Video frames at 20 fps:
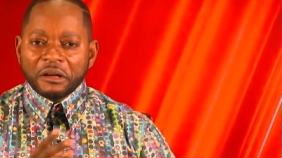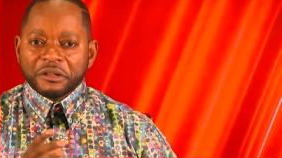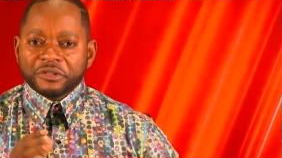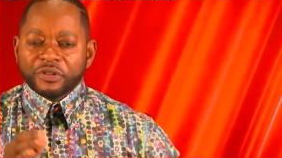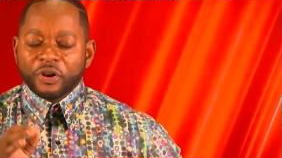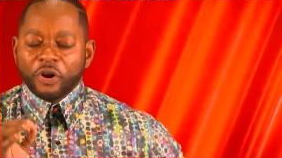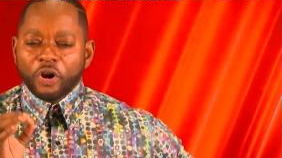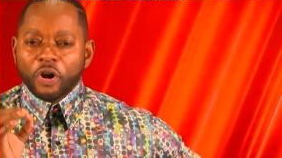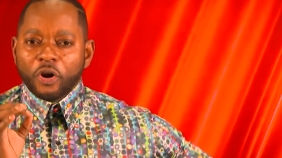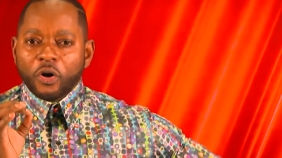
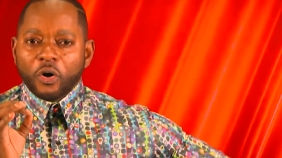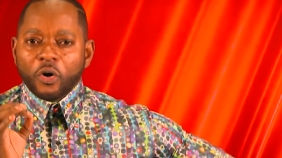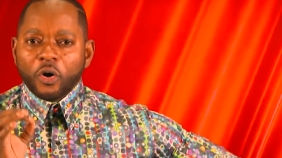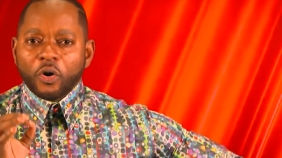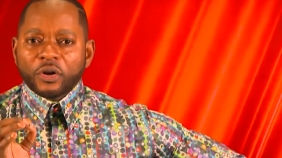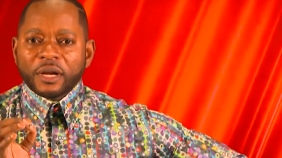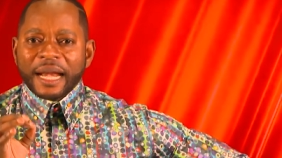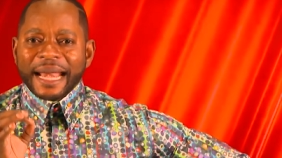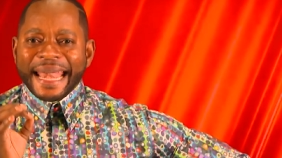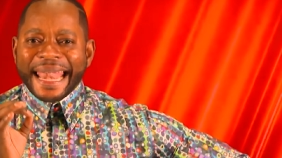The
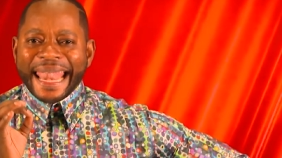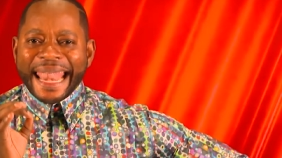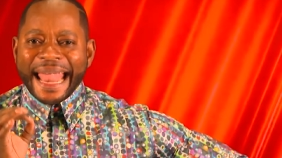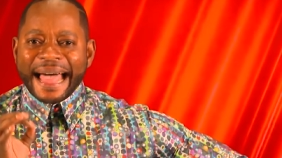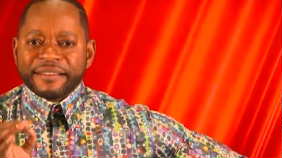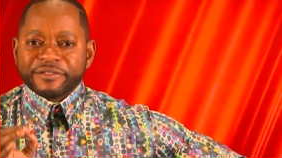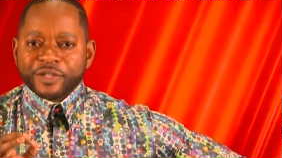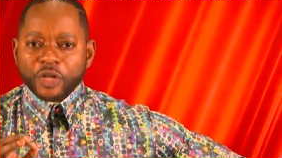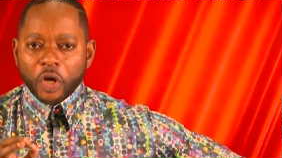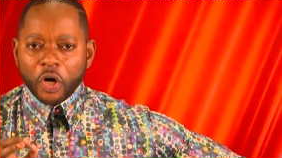Lord
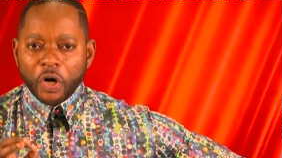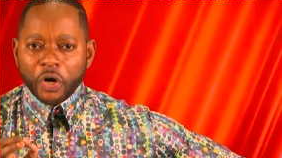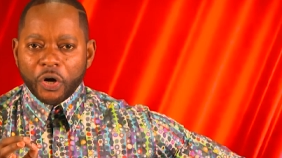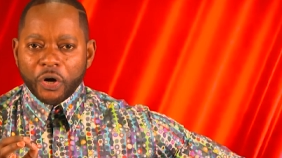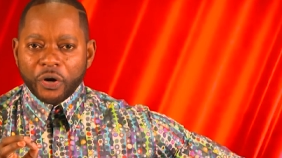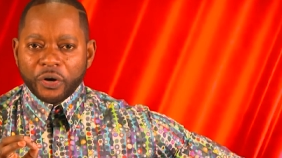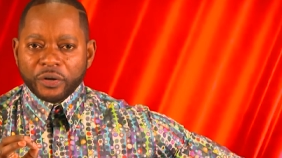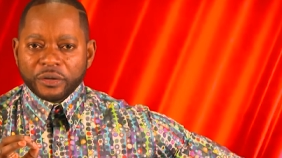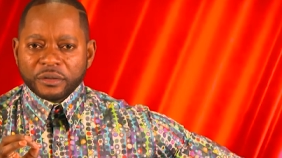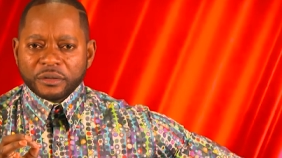loves
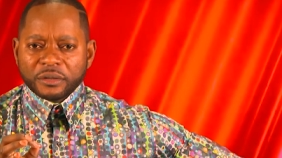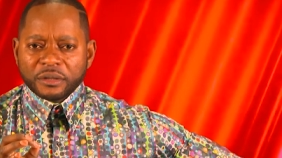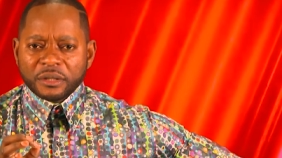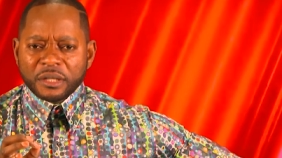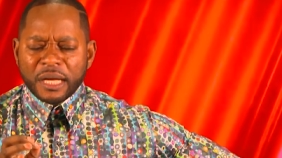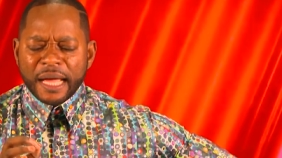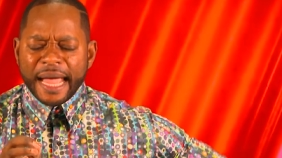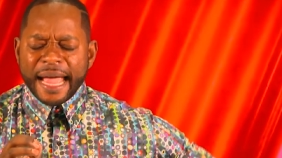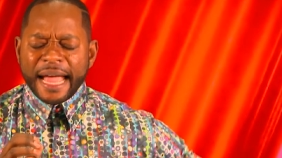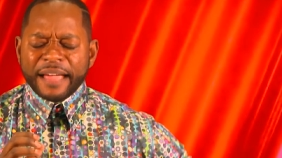her,
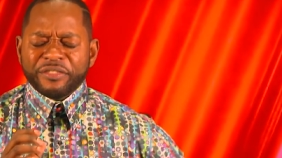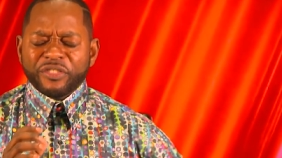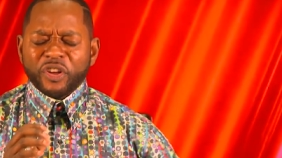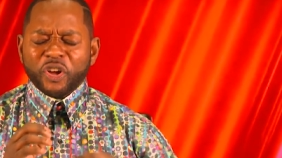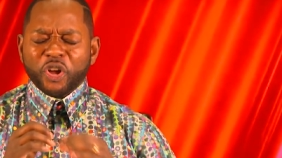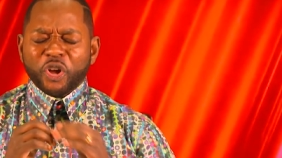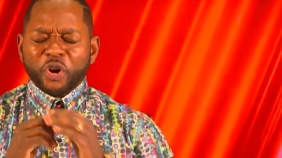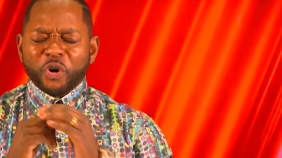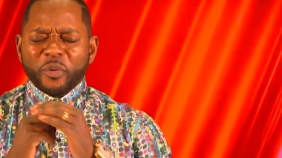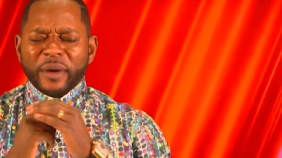and the
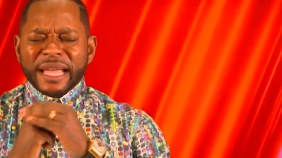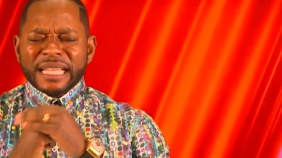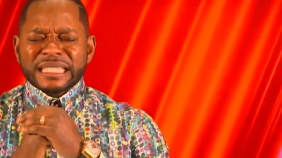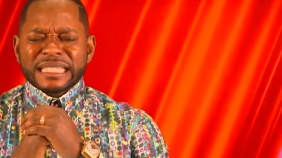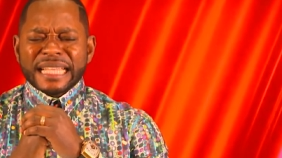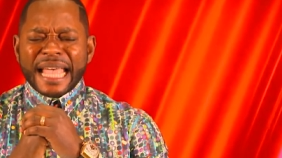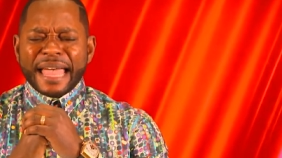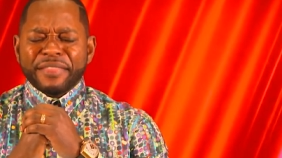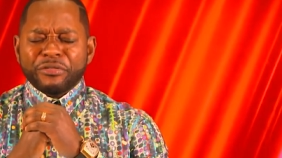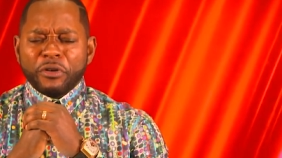
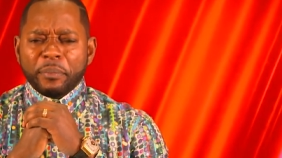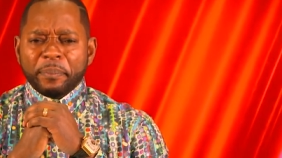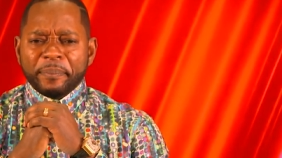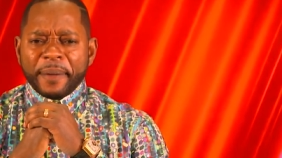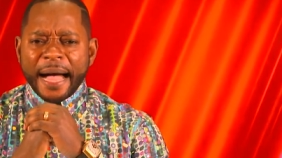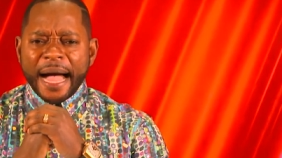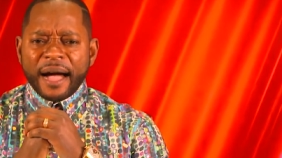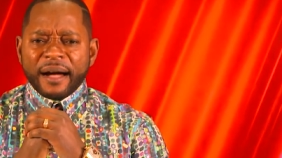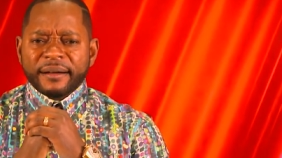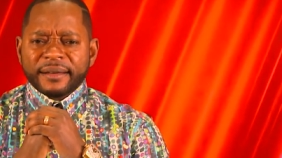grace and the
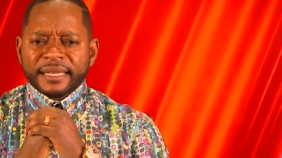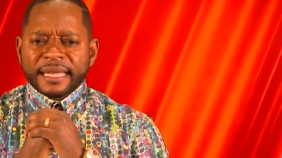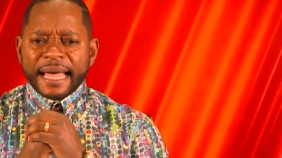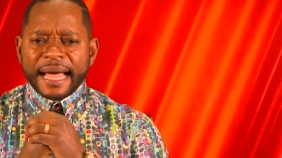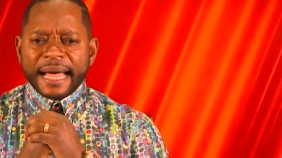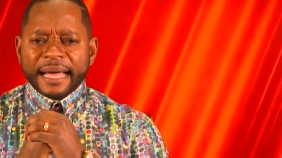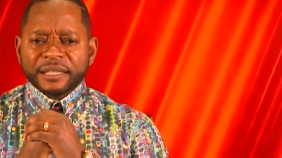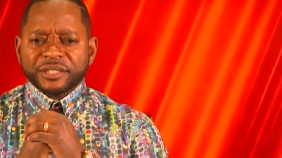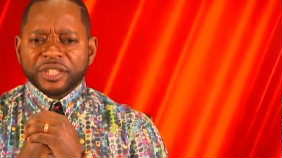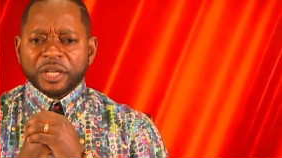power of
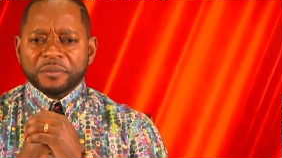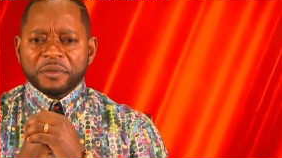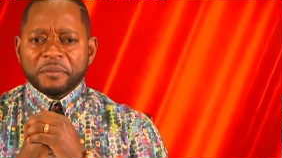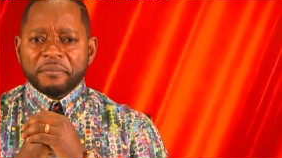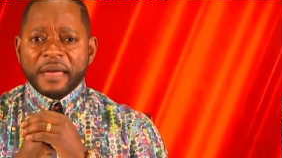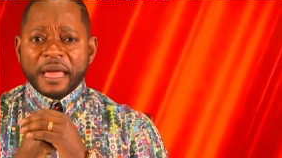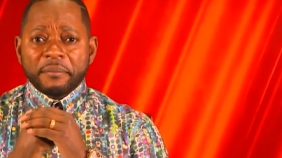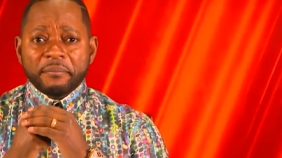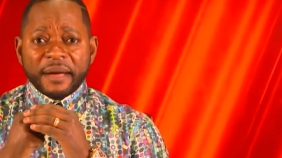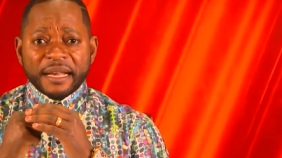God shall be
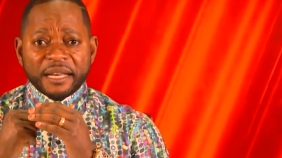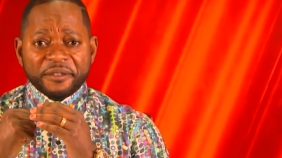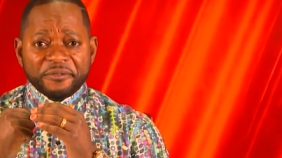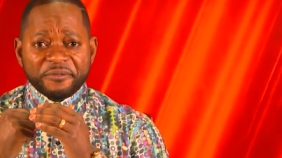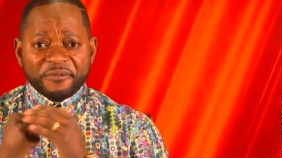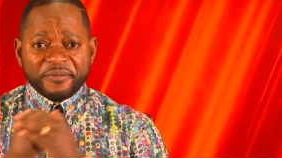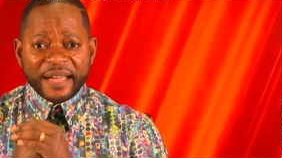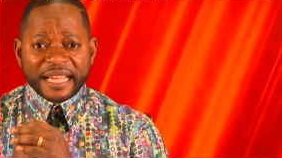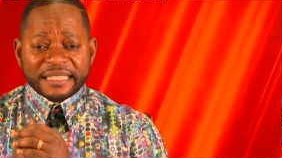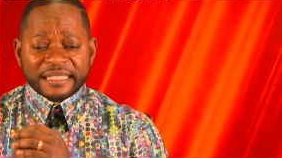made
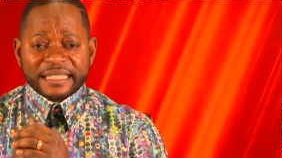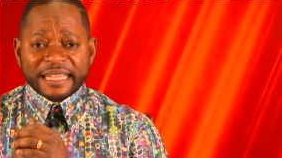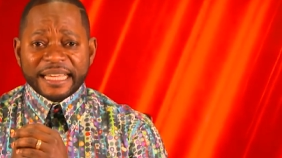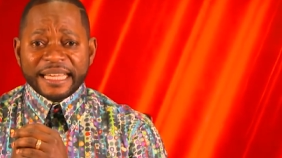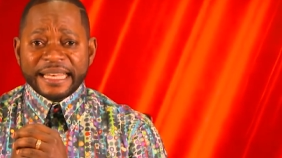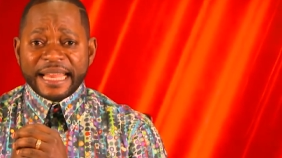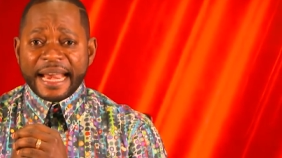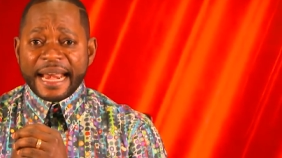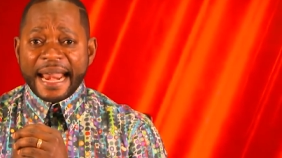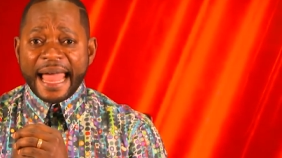manifest
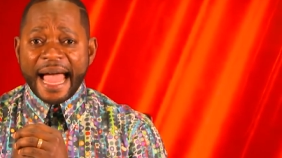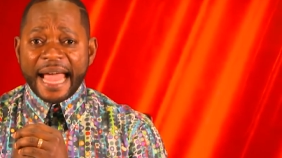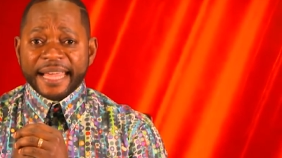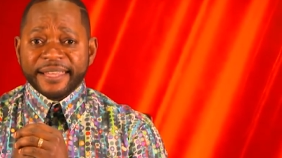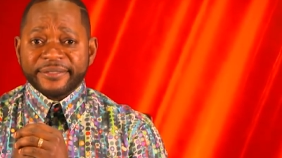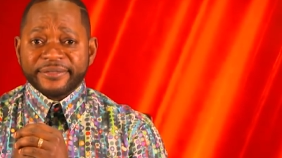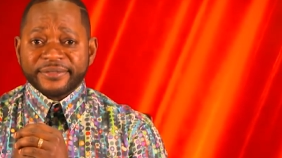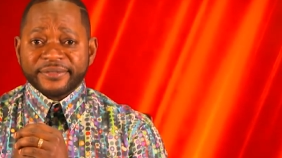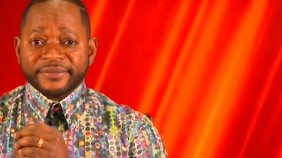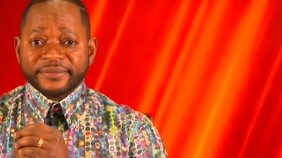in her life.